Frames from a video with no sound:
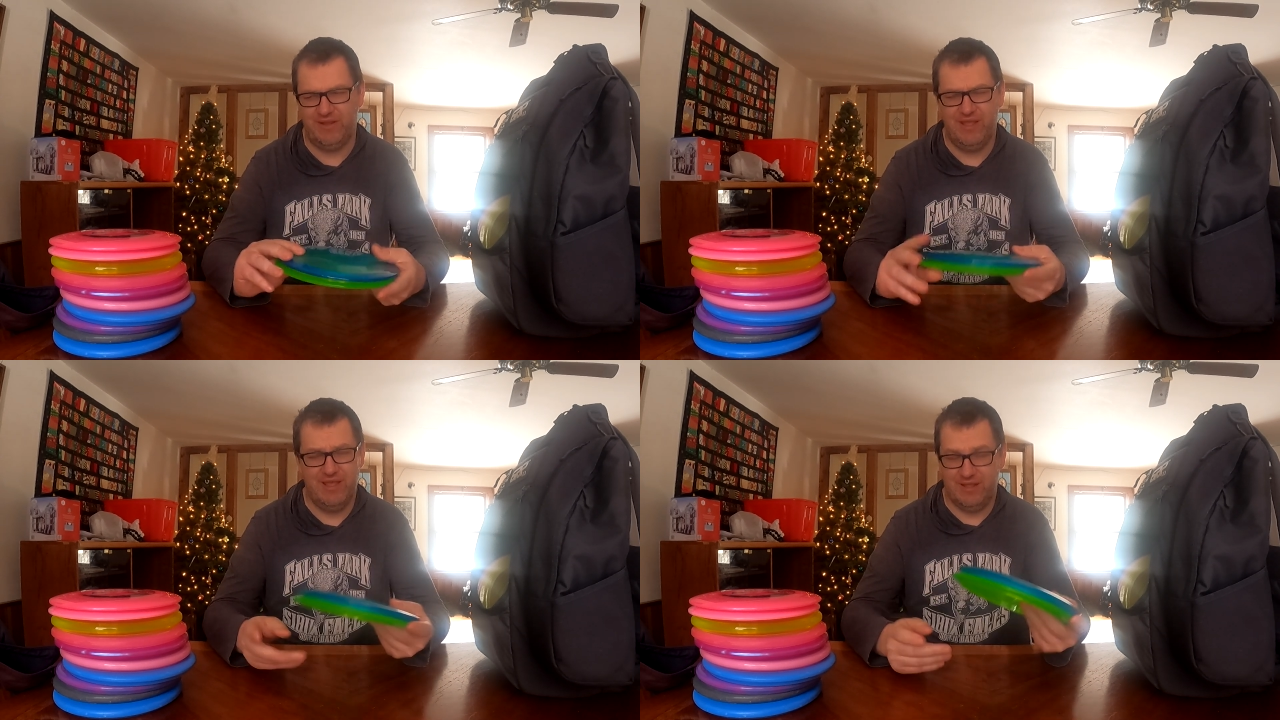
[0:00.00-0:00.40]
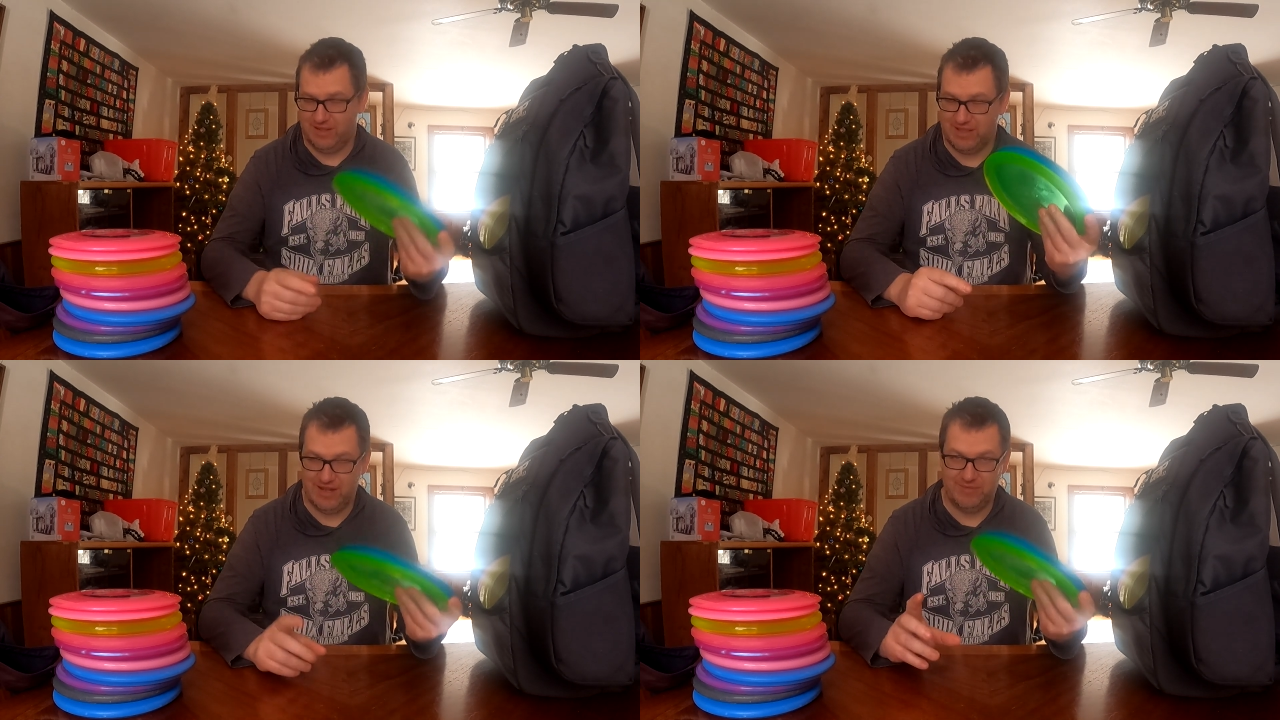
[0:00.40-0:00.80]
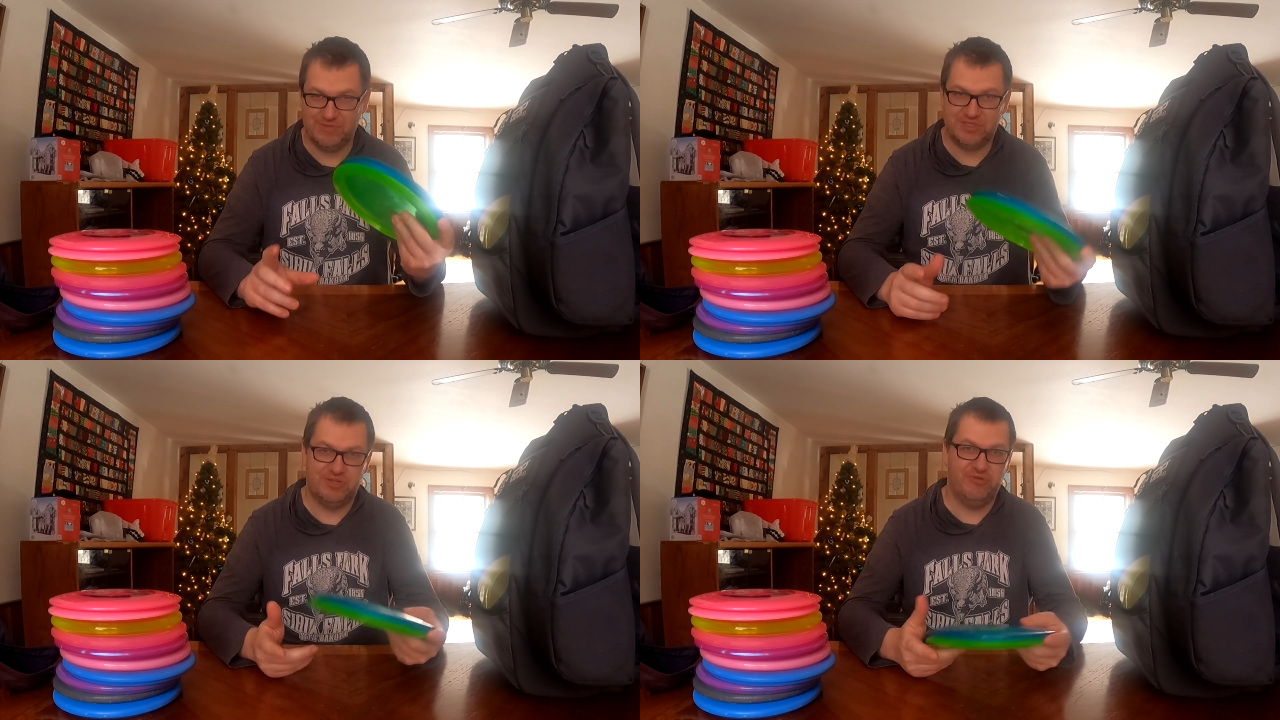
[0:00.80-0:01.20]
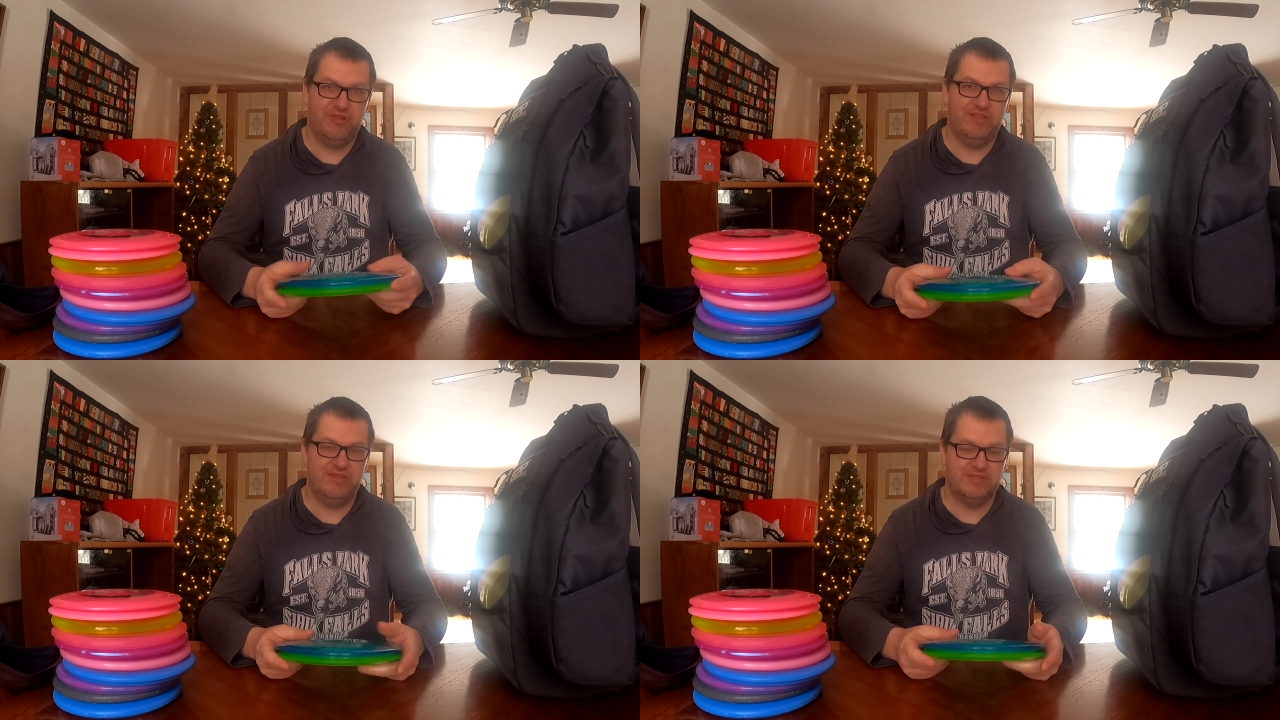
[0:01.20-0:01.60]
But again, I'm just
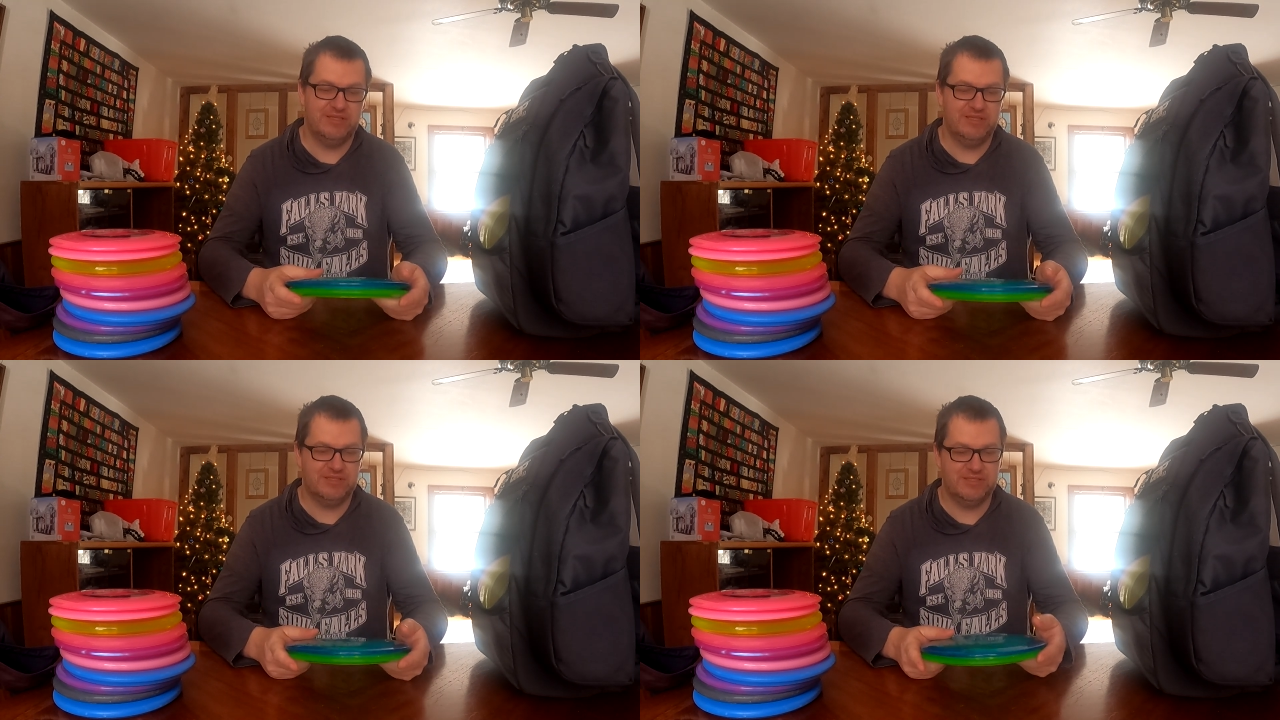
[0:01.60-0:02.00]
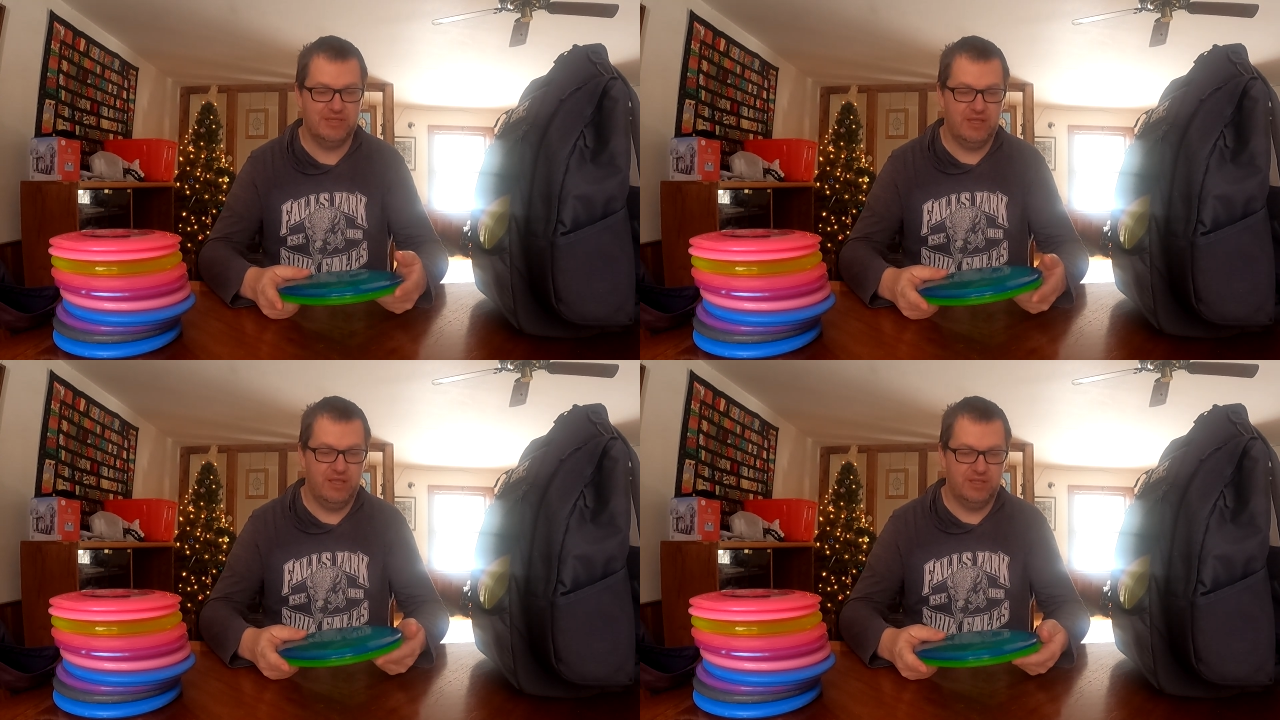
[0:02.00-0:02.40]
learning these discs,